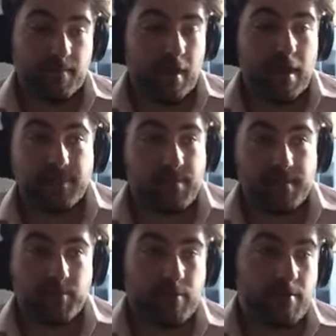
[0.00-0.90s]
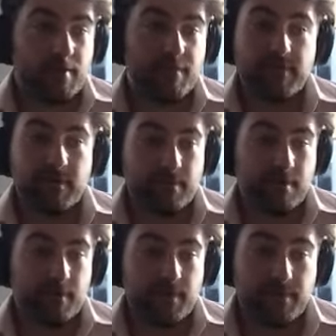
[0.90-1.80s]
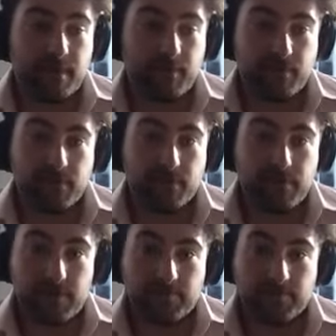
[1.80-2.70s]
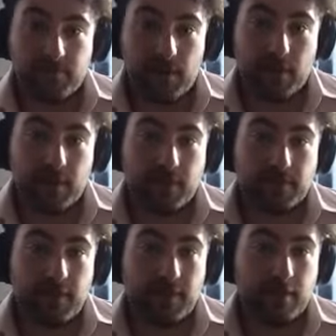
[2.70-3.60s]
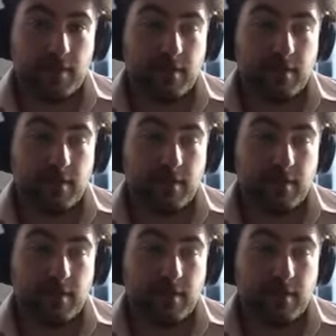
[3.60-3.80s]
i spend probably 50% of my time on recruiting and i think